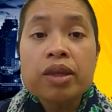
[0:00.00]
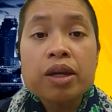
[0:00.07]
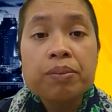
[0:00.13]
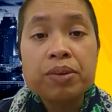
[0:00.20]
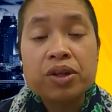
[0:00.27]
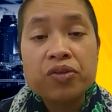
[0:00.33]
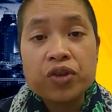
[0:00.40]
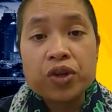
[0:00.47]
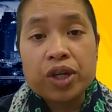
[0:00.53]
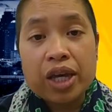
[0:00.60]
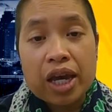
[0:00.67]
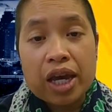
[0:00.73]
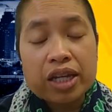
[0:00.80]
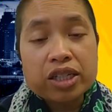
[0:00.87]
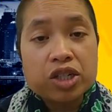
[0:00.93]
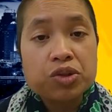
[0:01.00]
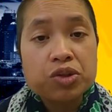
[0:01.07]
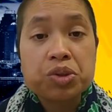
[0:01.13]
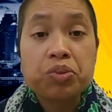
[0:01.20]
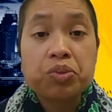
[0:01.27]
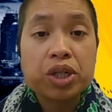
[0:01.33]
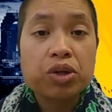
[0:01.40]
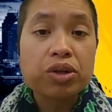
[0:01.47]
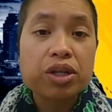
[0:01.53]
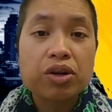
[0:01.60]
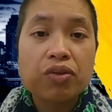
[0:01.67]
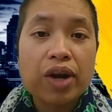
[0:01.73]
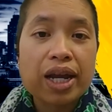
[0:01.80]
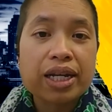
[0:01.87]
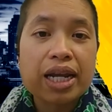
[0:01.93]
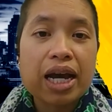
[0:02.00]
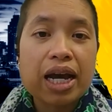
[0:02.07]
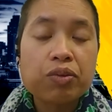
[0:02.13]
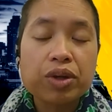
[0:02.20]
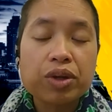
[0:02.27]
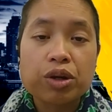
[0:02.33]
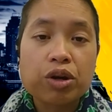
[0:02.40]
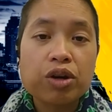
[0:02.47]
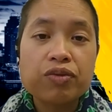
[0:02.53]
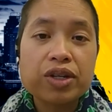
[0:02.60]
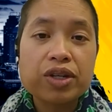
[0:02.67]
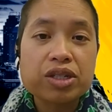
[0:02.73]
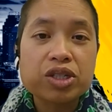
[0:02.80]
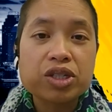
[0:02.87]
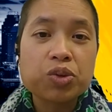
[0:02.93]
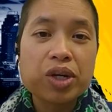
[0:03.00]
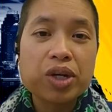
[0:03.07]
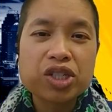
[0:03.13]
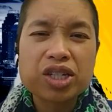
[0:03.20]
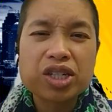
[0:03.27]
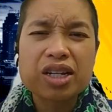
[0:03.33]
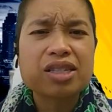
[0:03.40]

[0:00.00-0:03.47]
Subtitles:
But if you can't, because we know that right now with the COVID situation,